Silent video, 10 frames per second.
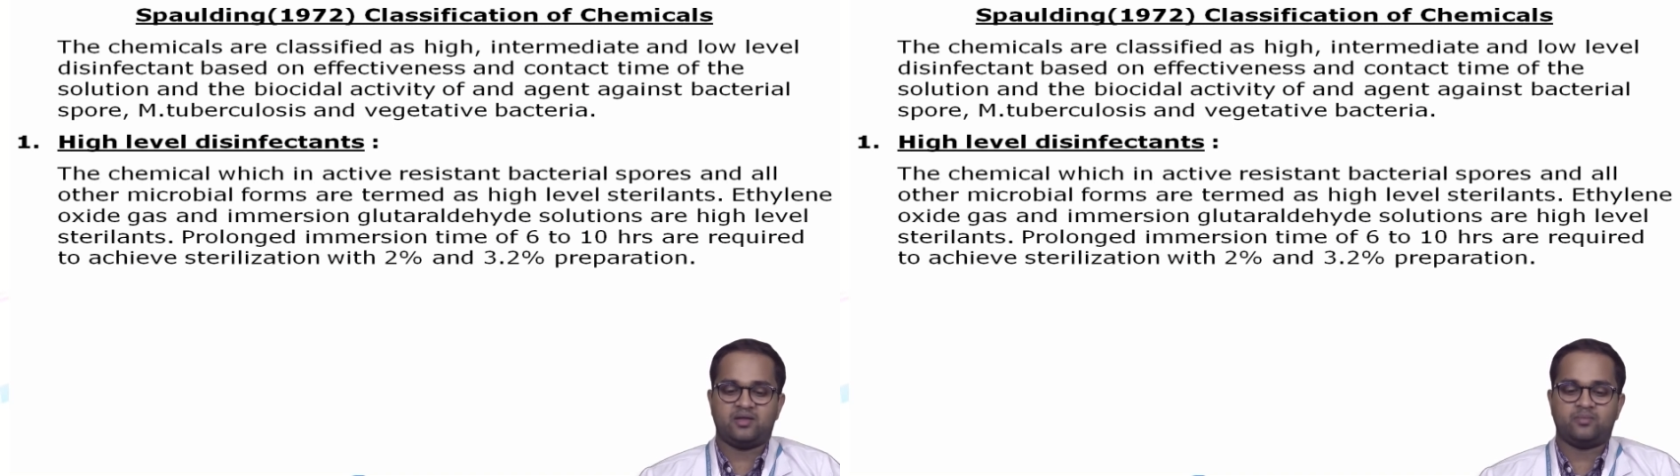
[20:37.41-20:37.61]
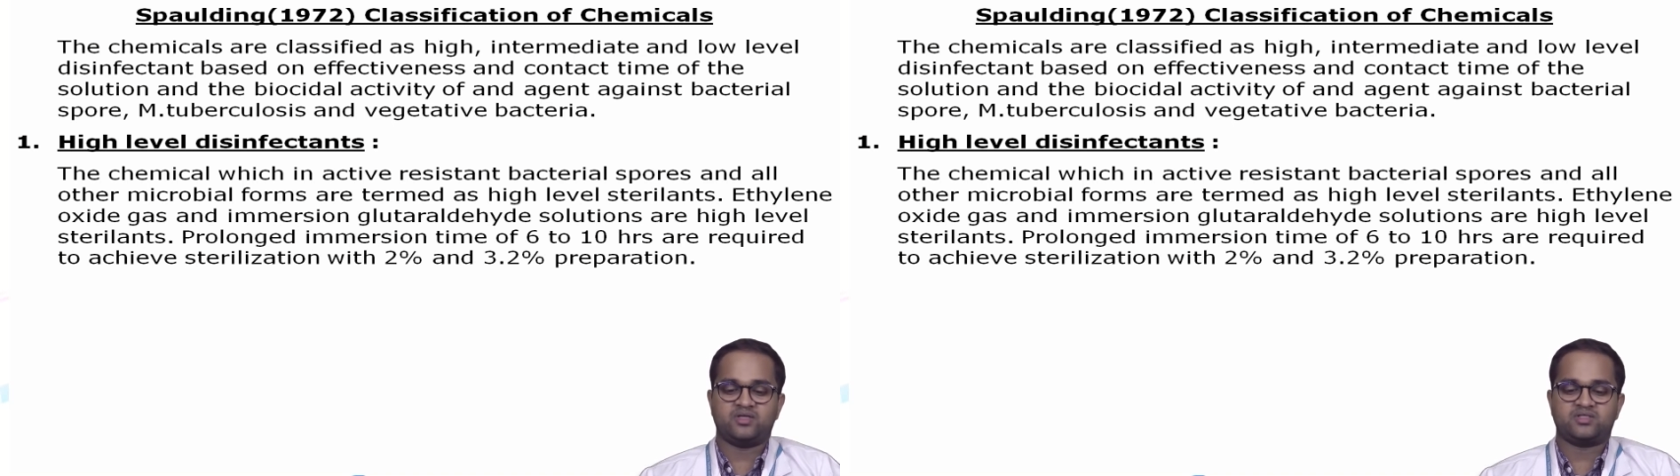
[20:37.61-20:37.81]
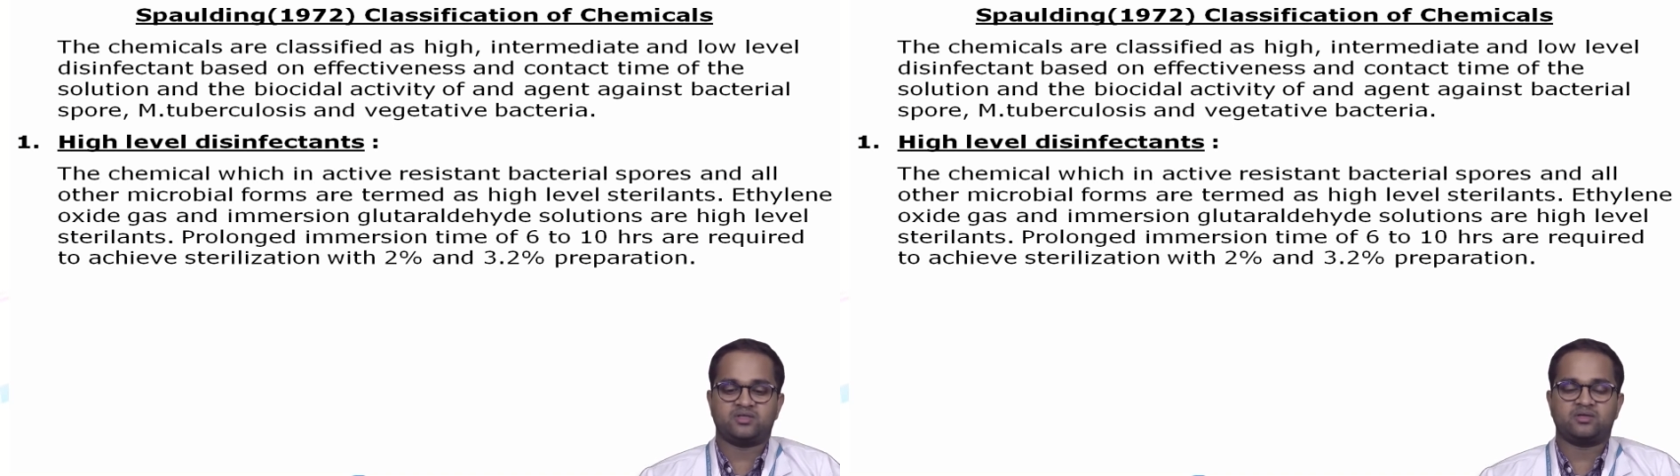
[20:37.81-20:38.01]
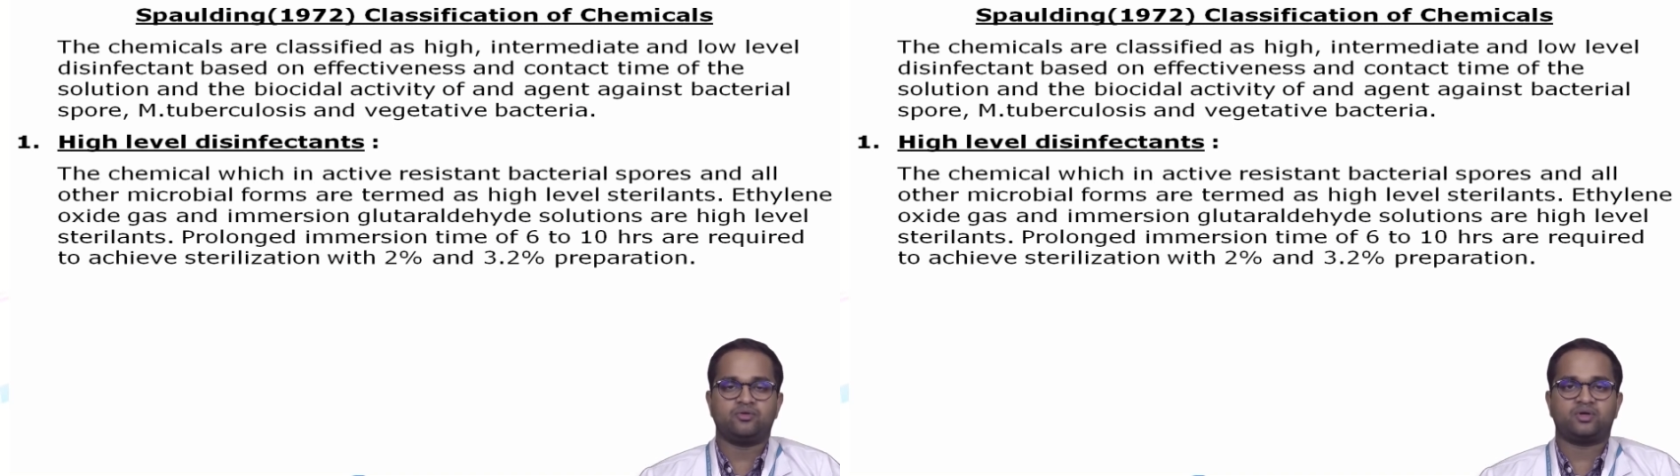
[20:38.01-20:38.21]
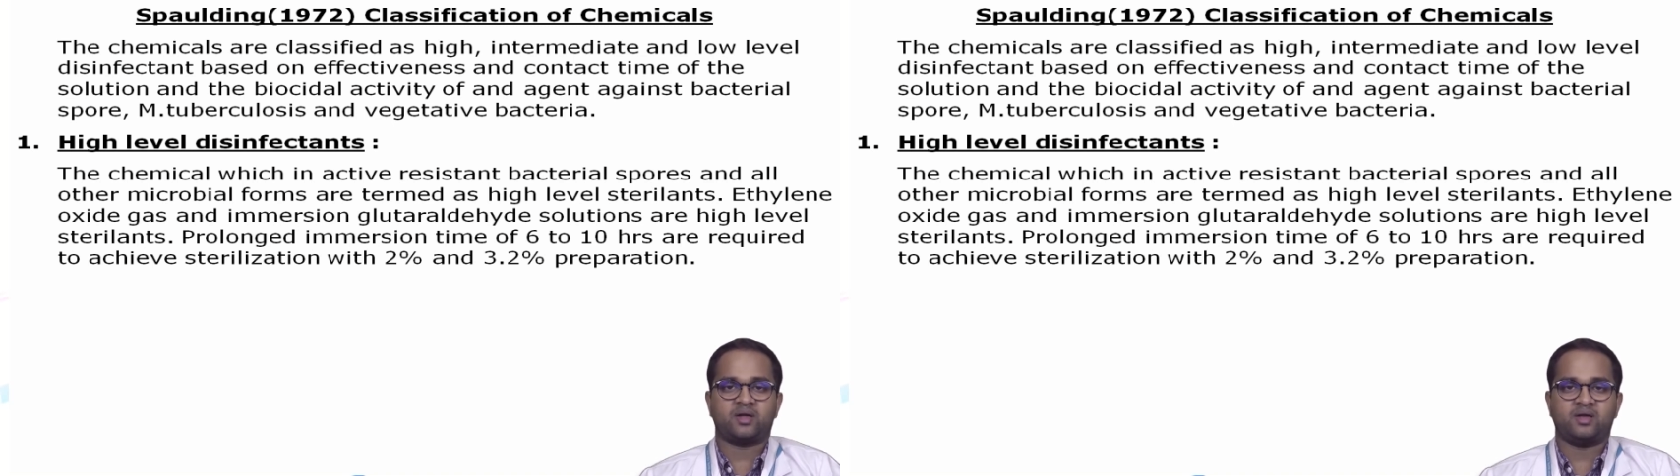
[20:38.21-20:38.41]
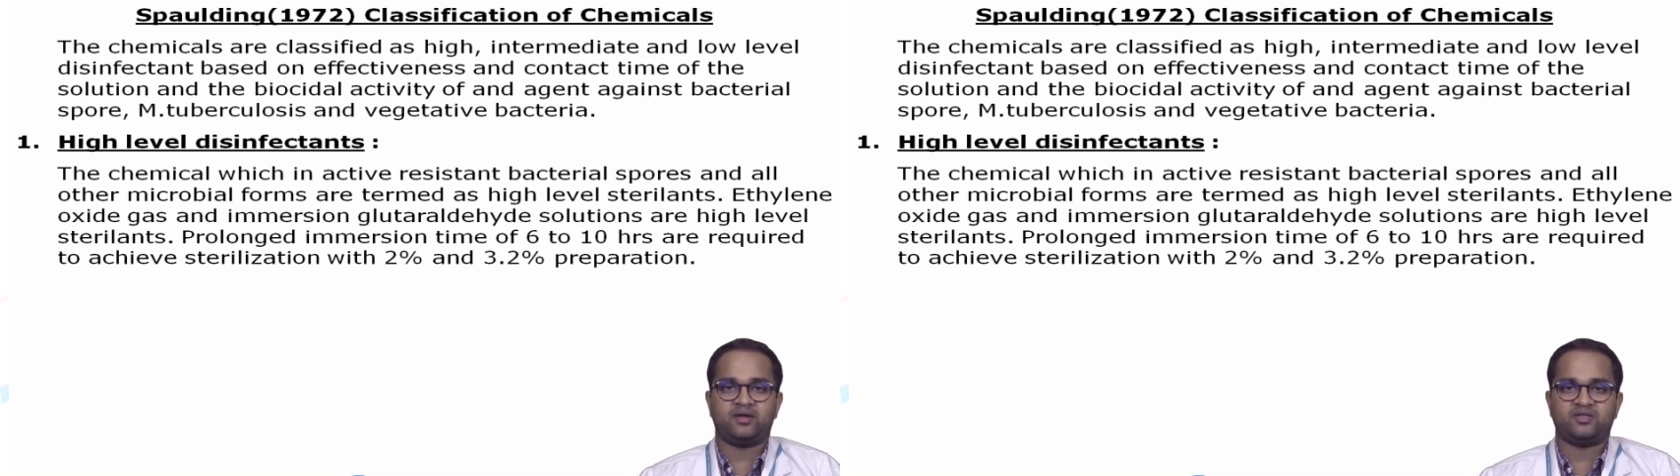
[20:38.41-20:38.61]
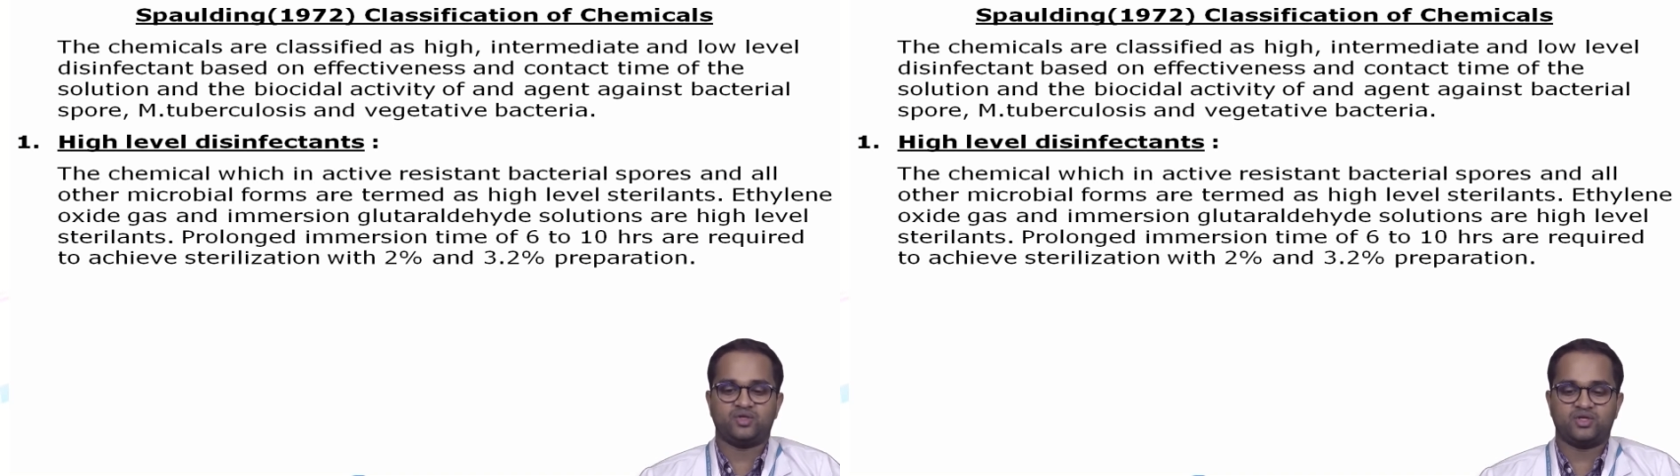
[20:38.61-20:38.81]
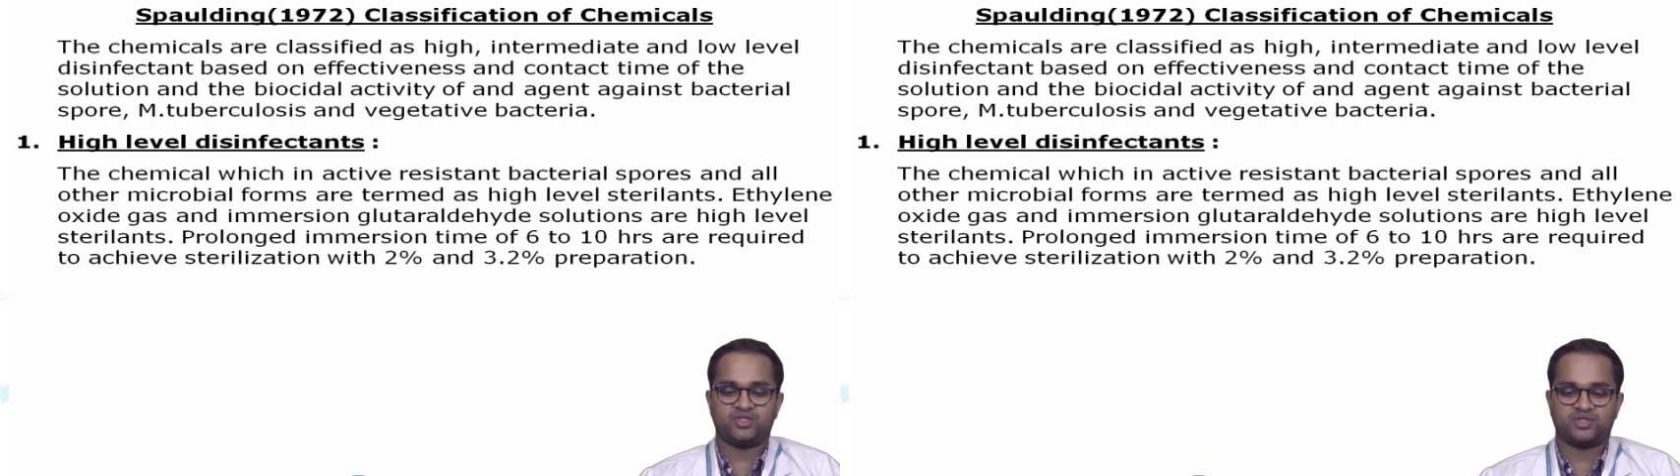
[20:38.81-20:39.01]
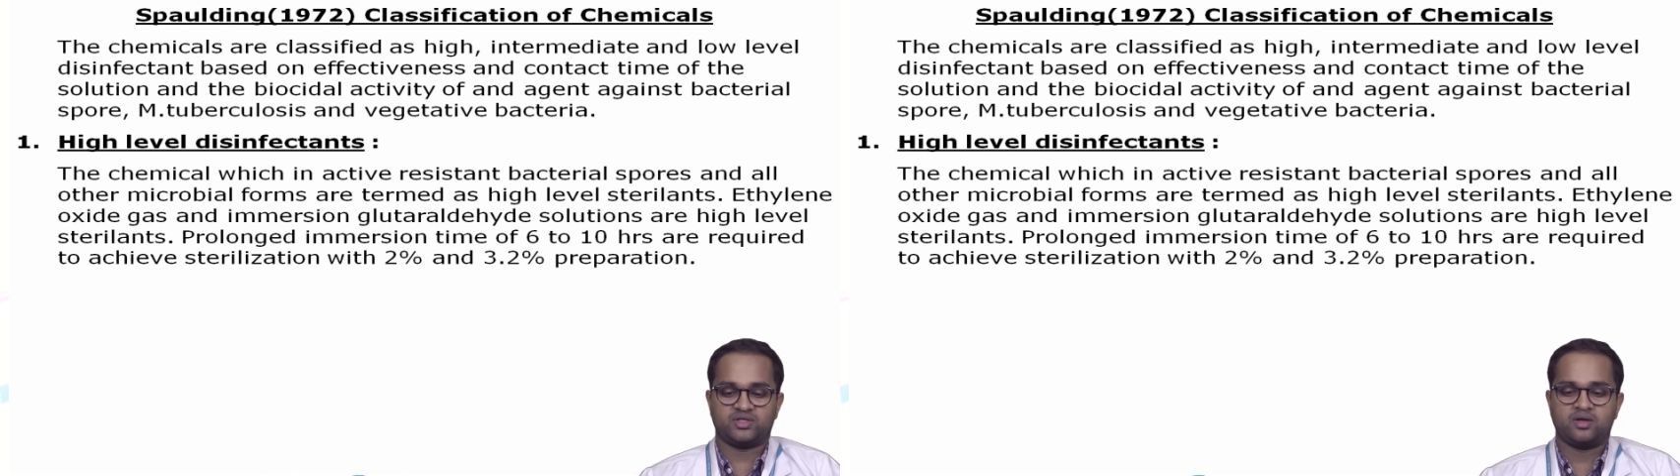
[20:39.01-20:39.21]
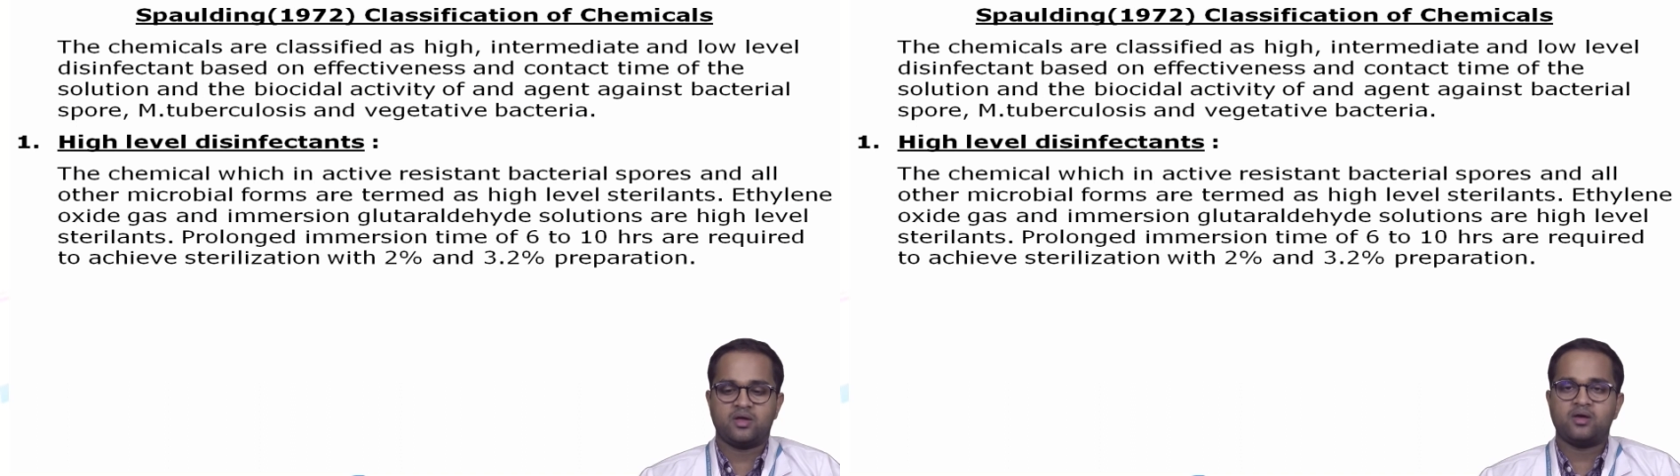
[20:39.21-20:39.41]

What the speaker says: immersion glutaraldehyde solution